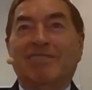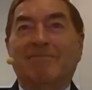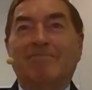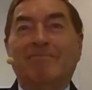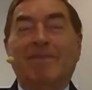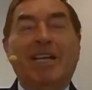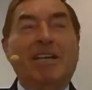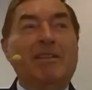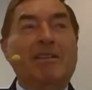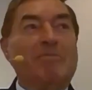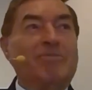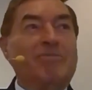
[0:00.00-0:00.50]

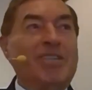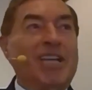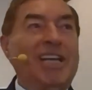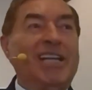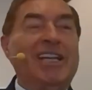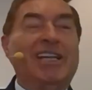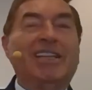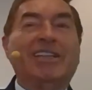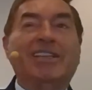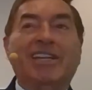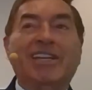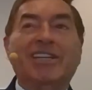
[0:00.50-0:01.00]
Many
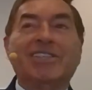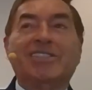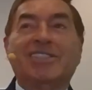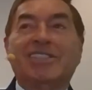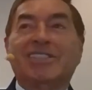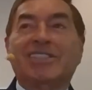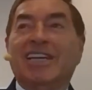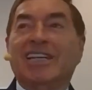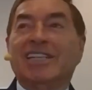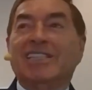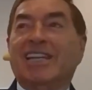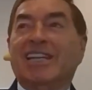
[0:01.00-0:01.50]

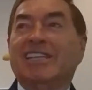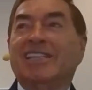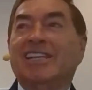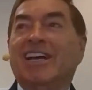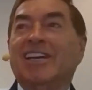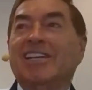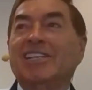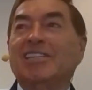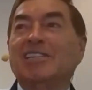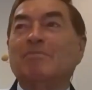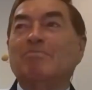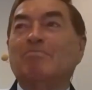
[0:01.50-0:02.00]
scientists says that
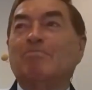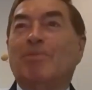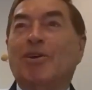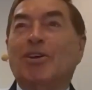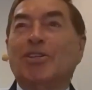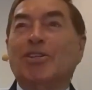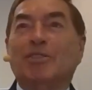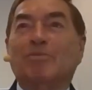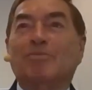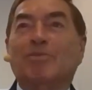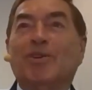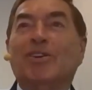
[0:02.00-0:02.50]
that is
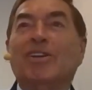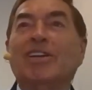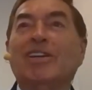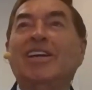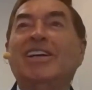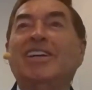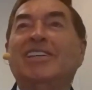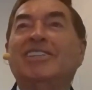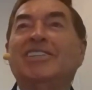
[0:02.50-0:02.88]
impossible.